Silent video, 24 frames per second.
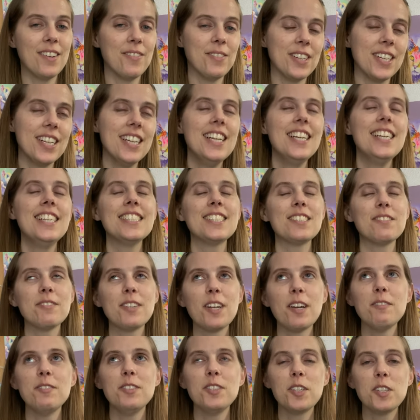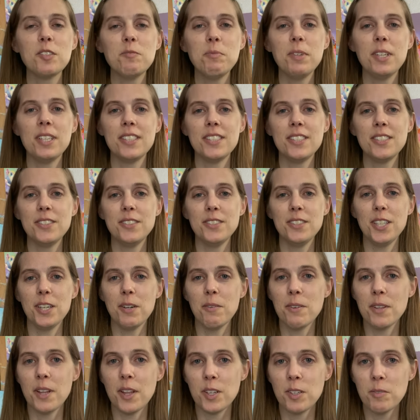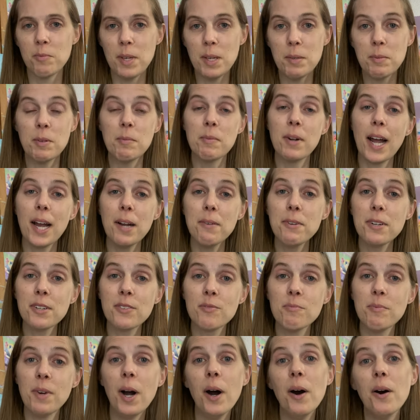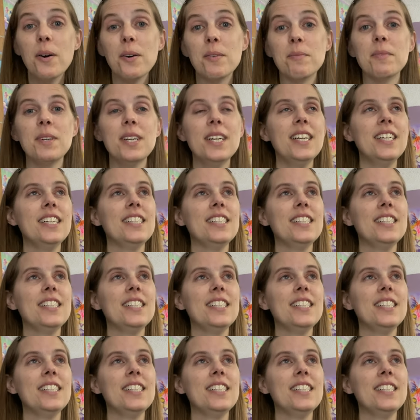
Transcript: I mean, sometimes you could be in a studio with other people, but I work from home,